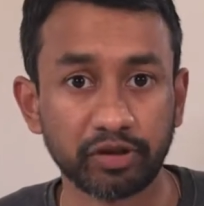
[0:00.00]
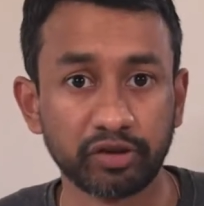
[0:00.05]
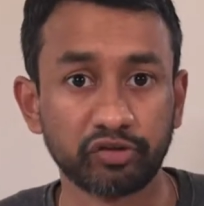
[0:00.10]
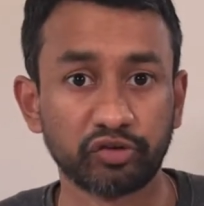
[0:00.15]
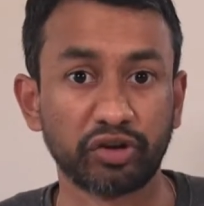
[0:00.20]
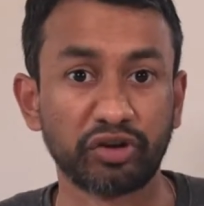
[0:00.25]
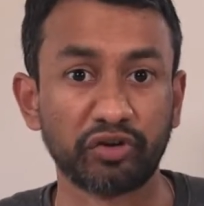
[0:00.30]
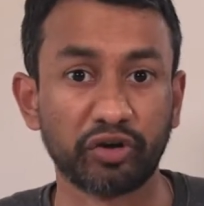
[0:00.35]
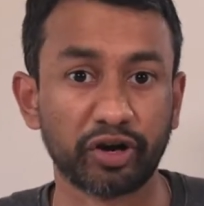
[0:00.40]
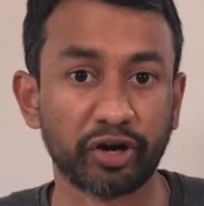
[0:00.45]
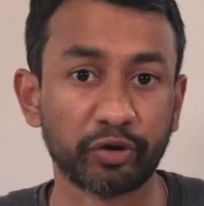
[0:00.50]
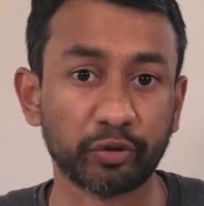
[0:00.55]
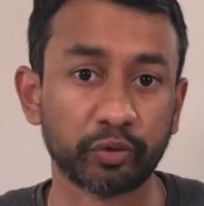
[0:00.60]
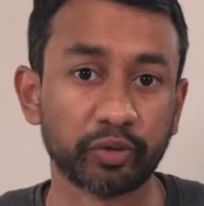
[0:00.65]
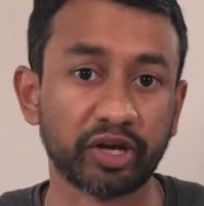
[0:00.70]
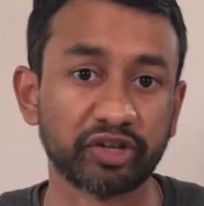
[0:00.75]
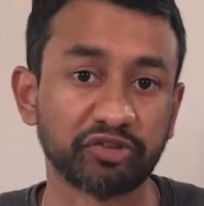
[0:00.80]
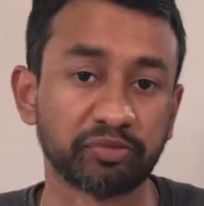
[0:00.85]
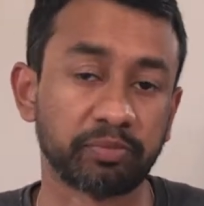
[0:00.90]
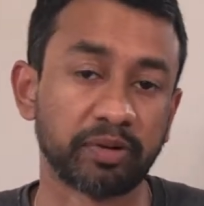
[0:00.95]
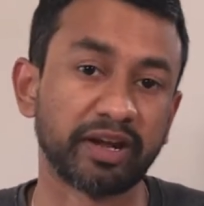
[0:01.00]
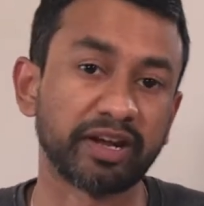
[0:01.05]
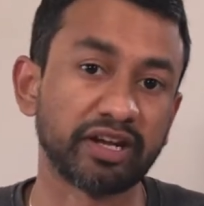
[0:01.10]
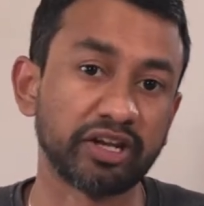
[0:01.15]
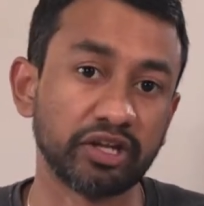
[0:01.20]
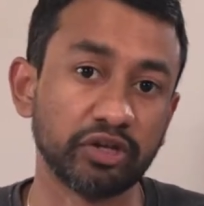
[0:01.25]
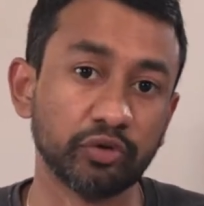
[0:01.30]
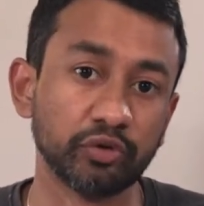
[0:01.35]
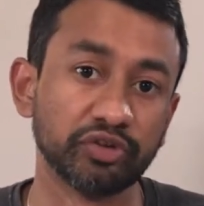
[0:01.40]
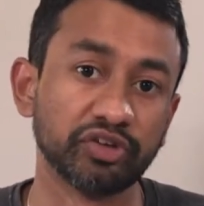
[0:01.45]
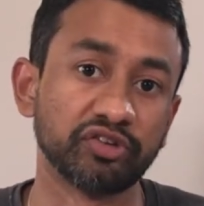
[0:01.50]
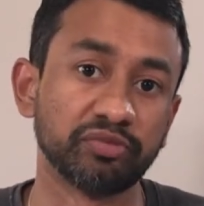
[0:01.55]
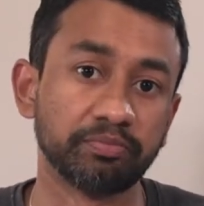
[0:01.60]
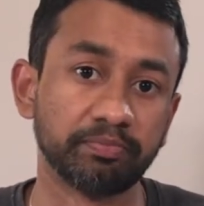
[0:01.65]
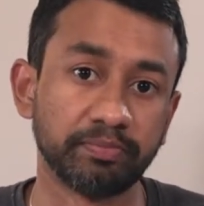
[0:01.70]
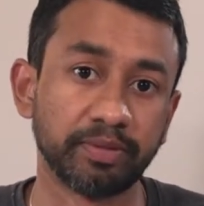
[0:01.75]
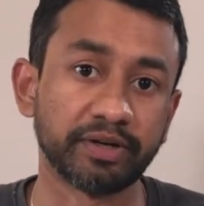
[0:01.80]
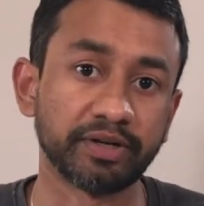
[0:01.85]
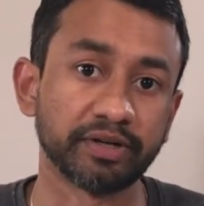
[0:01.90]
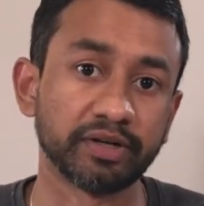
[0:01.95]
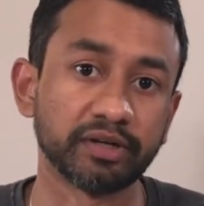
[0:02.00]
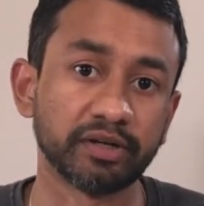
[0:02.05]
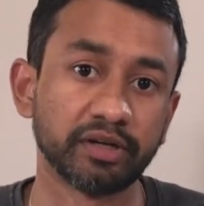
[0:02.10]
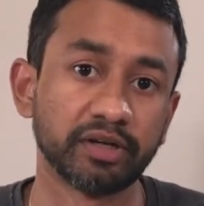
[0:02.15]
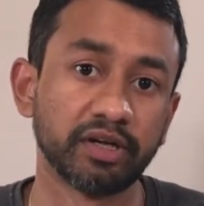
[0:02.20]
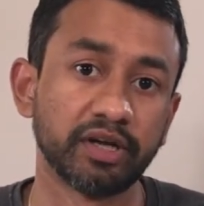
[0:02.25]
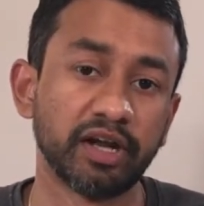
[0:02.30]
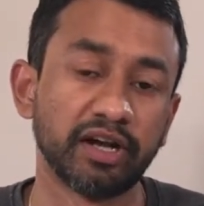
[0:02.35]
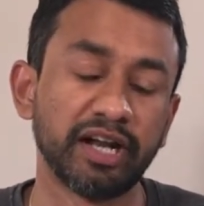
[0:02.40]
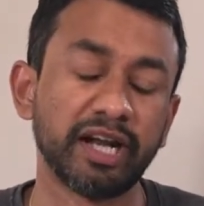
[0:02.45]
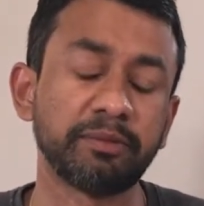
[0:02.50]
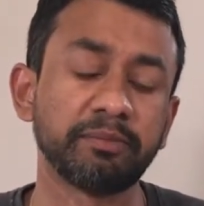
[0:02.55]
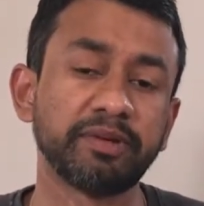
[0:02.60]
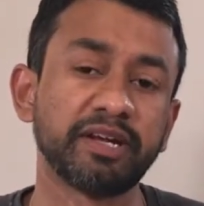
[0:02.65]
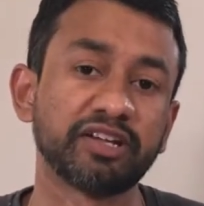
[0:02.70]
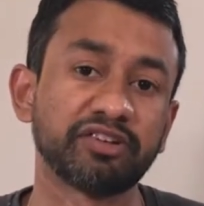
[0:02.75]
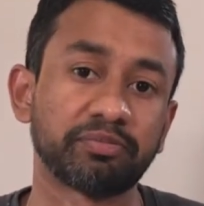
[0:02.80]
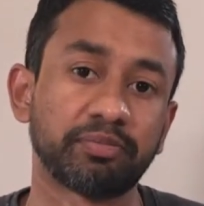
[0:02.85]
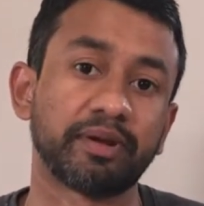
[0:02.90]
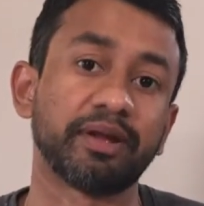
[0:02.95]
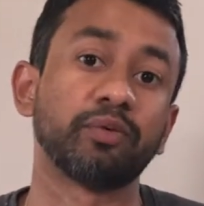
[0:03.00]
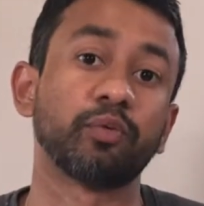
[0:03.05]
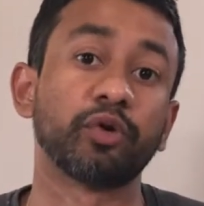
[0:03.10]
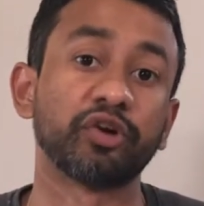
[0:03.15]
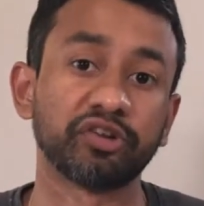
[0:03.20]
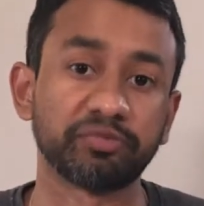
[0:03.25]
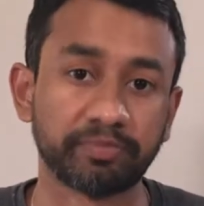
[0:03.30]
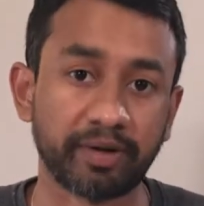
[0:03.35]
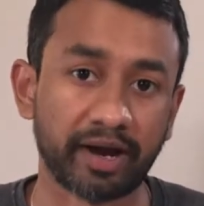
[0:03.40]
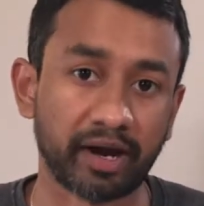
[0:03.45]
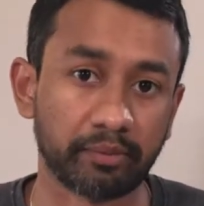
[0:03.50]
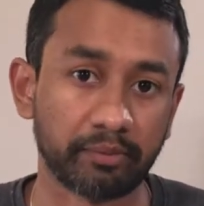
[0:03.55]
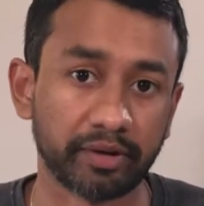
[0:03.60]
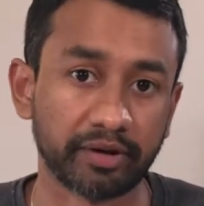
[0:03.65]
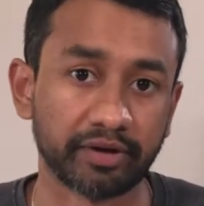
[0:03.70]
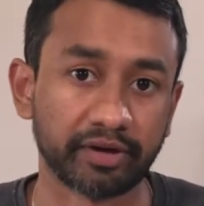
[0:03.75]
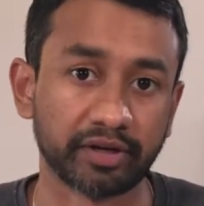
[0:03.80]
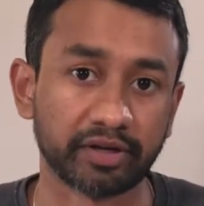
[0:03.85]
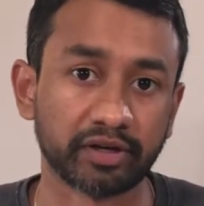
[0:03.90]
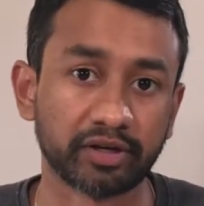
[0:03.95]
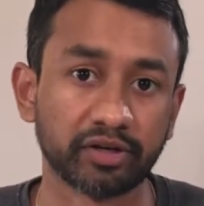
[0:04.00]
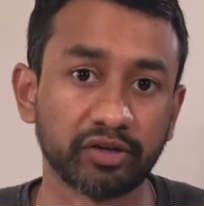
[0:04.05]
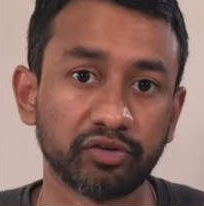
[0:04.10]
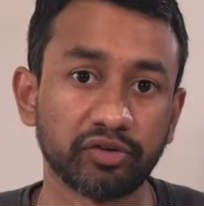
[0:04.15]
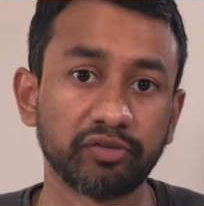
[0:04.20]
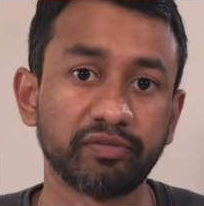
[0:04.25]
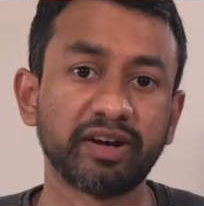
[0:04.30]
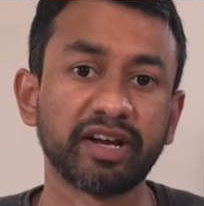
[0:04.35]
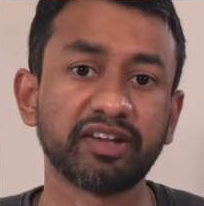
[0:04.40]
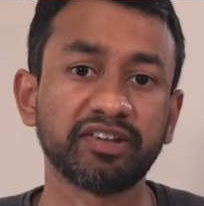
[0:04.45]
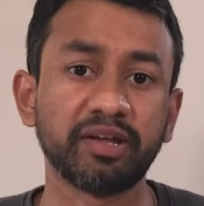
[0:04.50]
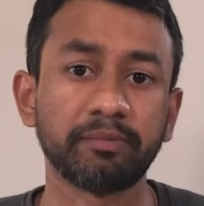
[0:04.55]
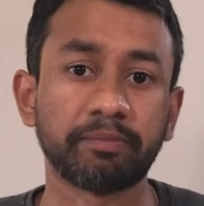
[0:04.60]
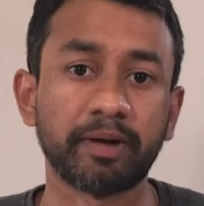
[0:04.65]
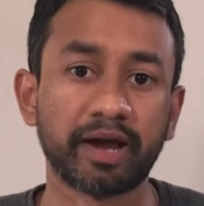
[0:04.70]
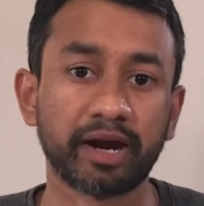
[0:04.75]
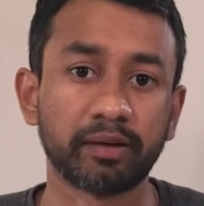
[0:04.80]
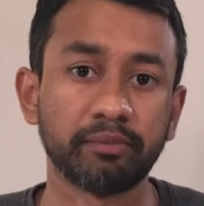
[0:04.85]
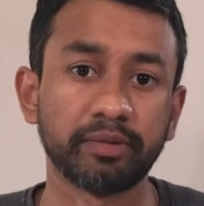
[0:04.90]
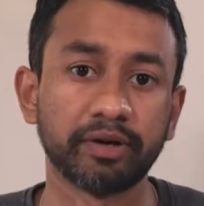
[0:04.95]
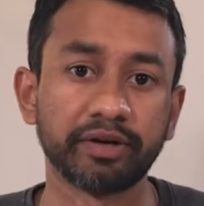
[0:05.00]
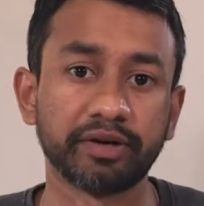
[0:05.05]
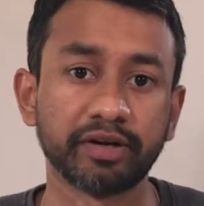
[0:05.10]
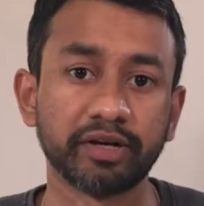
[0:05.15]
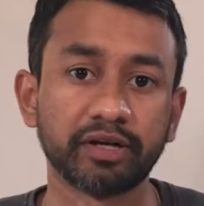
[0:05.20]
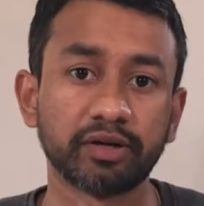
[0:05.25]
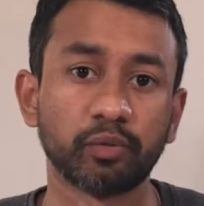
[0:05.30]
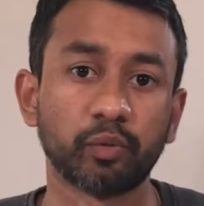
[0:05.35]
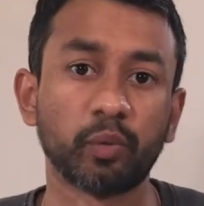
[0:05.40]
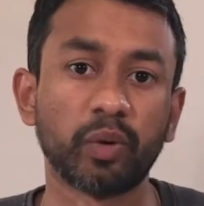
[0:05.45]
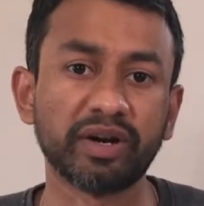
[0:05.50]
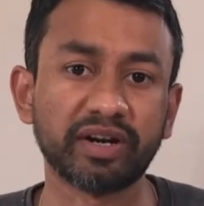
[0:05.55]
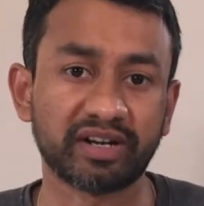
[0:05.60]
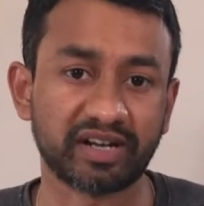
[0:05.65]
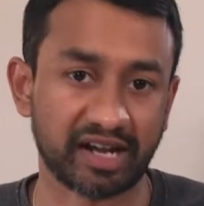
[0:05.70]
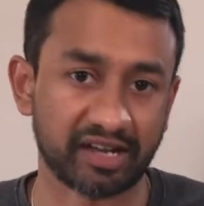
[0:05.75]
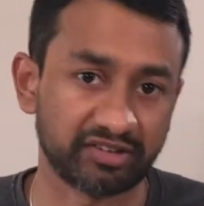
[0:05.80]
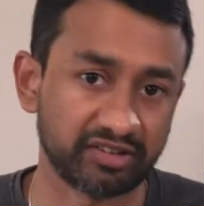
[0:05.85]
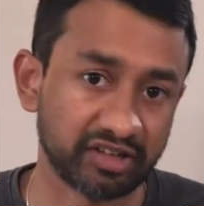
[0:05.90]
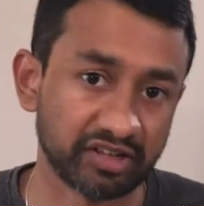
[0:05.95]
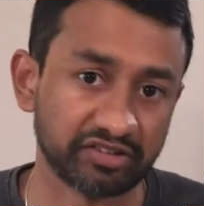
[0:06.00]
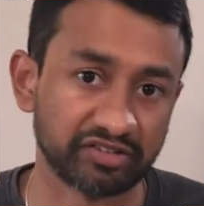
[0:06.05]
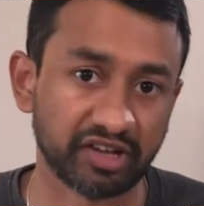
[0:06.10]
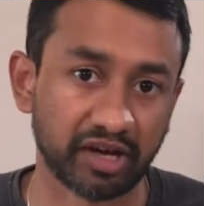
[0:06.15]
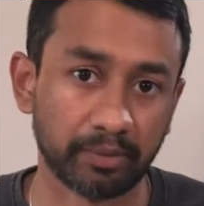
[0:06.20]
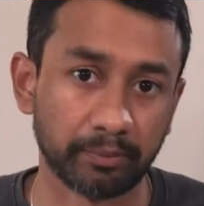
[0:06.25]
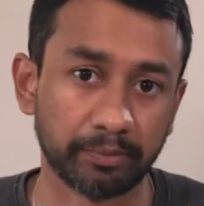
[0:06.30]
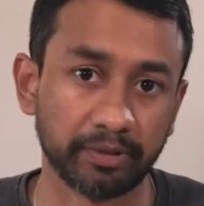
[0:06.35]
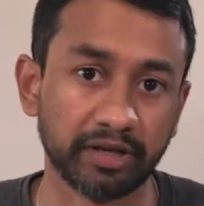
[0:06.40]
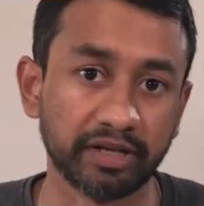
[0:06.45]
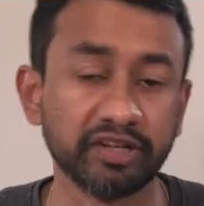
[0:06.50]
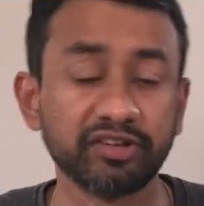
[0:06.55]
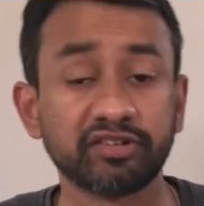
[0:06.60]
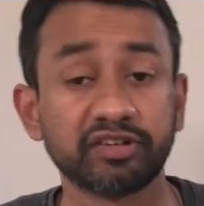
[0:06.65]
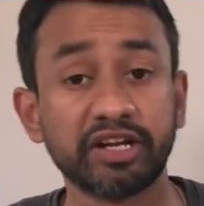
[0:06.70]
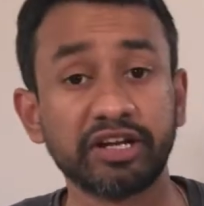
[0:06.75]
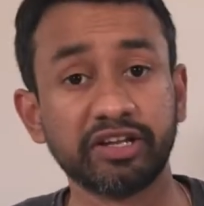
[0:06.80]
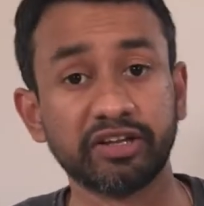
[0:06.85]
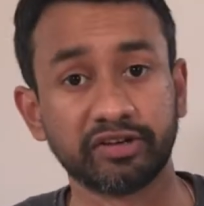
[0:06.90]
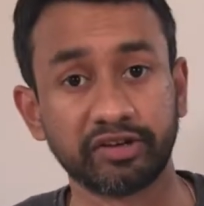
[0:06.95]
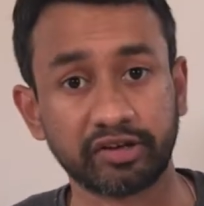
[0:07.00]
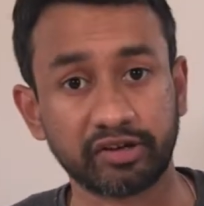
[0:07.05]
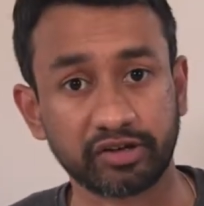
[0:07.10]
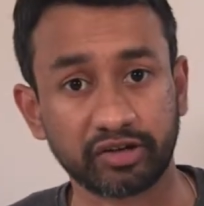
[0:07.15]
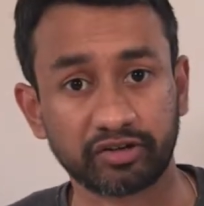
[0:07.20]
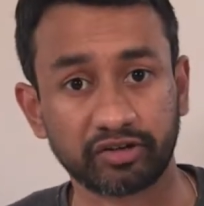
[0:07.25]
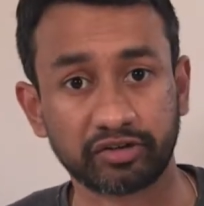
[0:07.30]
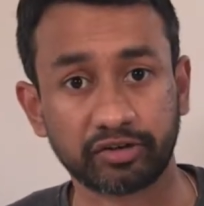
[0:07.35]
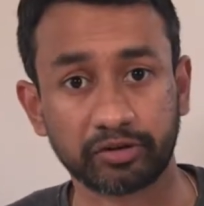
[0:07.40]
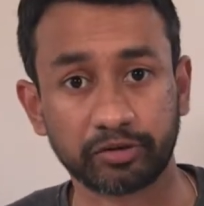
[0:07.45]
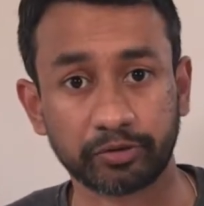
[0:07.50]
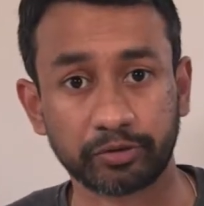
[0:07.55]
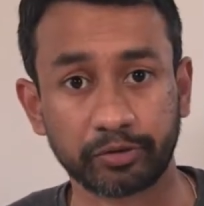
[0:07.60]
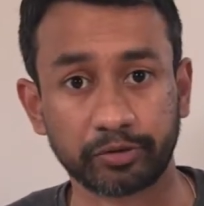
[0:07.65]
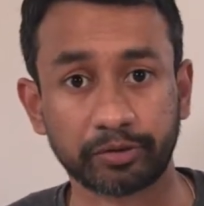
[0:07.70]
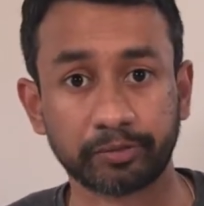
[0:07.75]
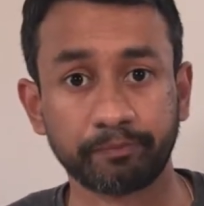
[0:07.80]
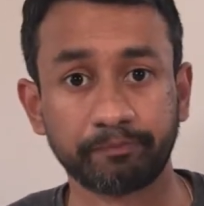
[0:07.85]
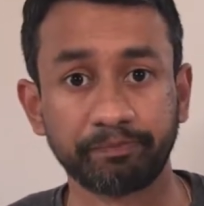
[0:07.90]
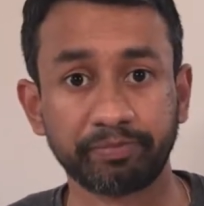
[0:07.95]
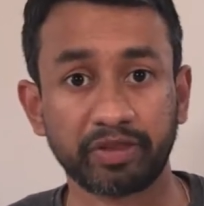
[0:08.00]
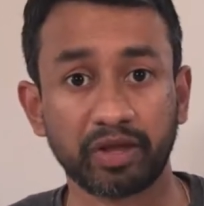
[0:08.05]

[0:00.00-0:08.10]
So in order to explain you this better, let me explain what is parametric. So when I say parametric, one classic example is linear regression algorithm.